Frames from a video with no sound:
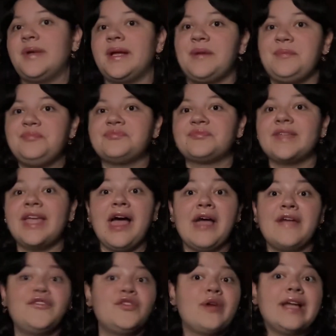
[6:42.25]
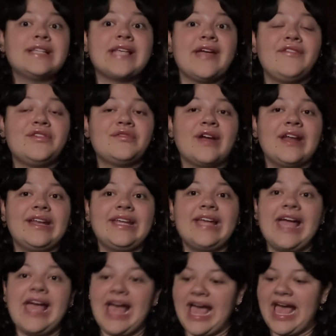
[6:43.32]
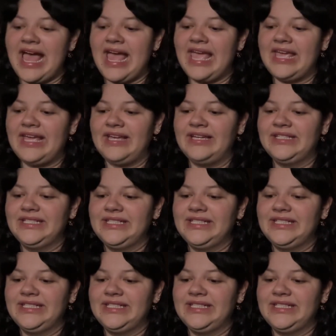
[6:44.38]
But yeah, if you guys haven't read it yet, I